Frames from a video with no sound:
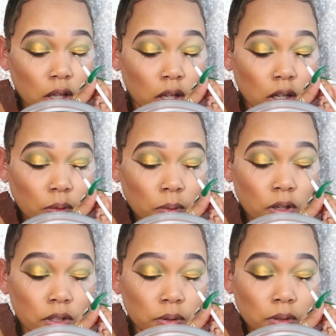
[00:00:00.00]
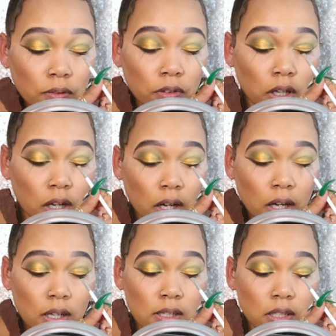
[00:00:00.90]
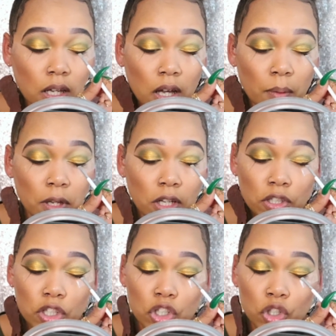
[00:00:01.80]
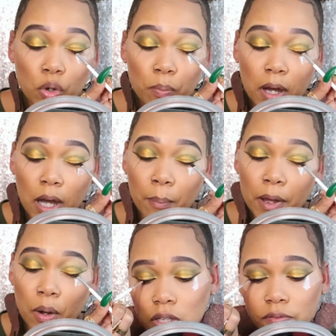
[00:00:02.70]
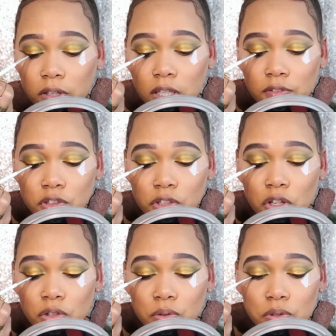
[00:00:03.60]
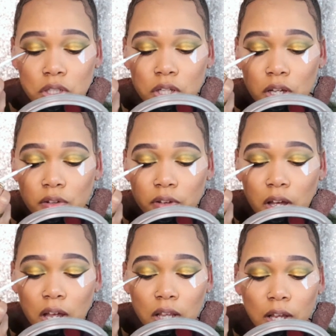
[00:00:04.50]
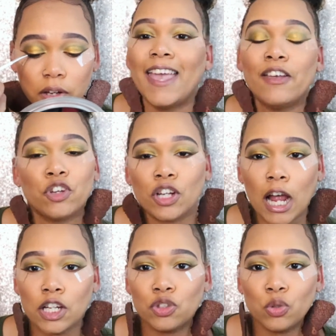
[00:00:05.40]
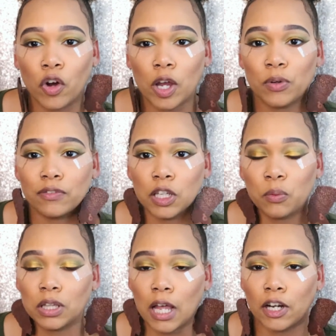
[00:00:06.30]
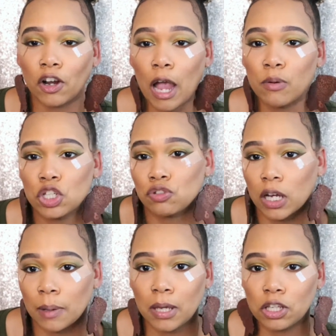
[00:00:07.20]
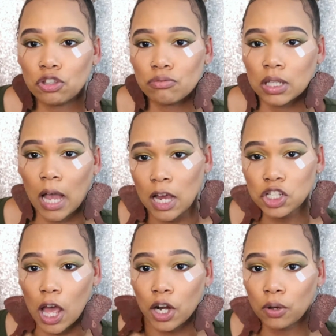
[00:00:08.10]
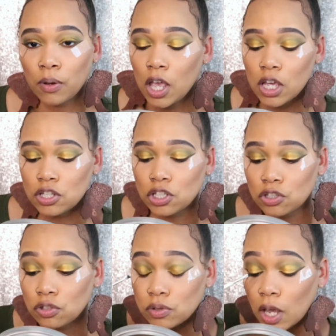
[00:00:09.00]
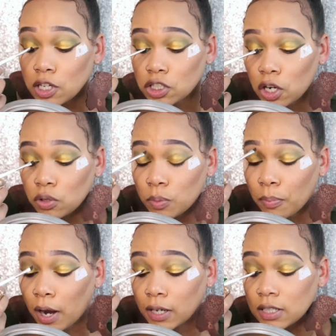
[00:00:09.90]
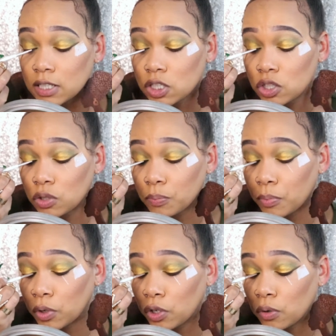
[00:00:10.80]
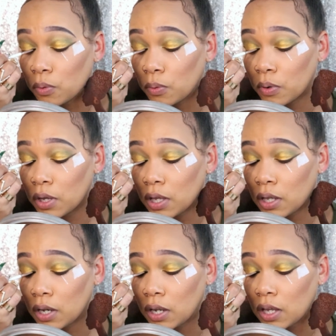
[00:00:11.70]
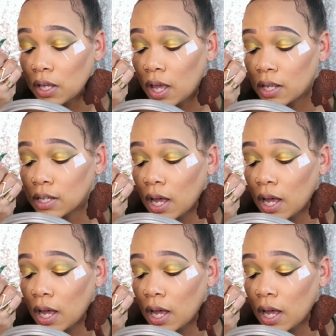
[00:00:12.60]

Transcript: And it will also give your eyes an additional pop out. Definitely gives you an illusion of eyeliner. If you're not too great with liquid liner, I would just recommend using eyeshadow. Just use eyeshadow to practice putting on it as